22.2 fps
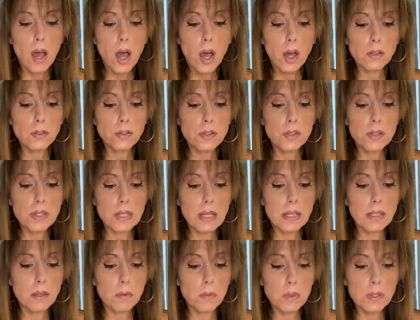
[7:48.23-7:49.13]

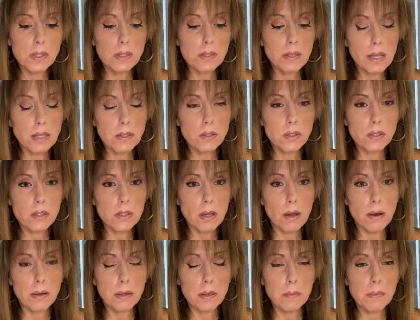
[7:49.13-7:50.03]
understanding what's
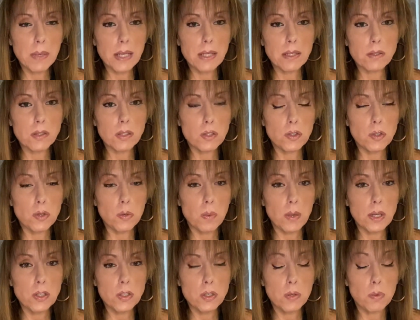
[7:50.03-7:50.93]
necessary to make a
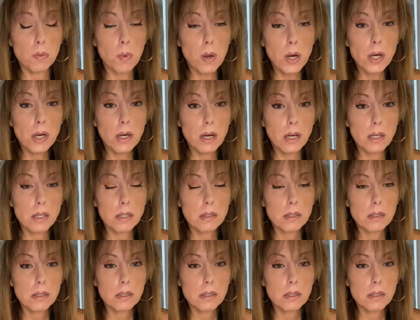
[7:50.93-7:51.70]
situation work,